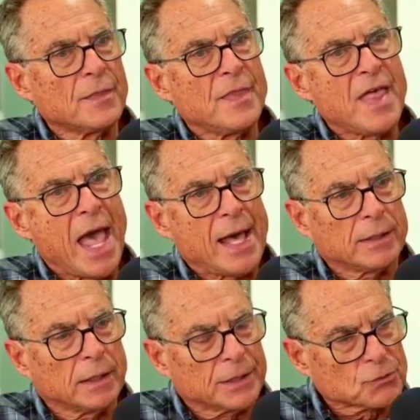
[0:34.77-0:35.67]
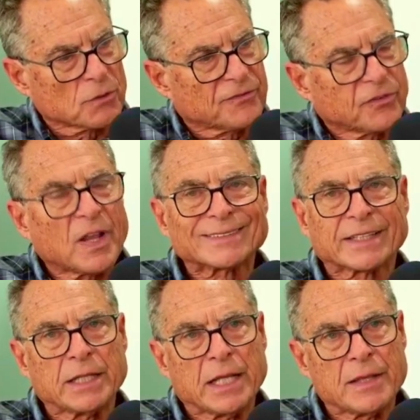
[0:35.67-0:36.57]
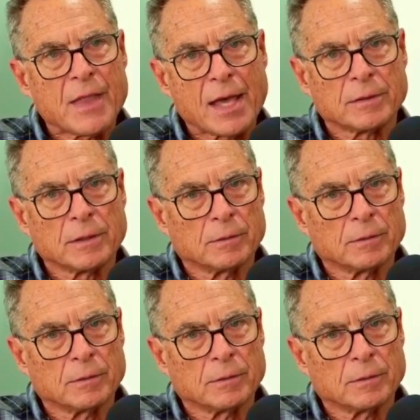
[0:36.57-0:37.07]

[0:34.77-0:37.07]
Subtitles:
that is reflected in that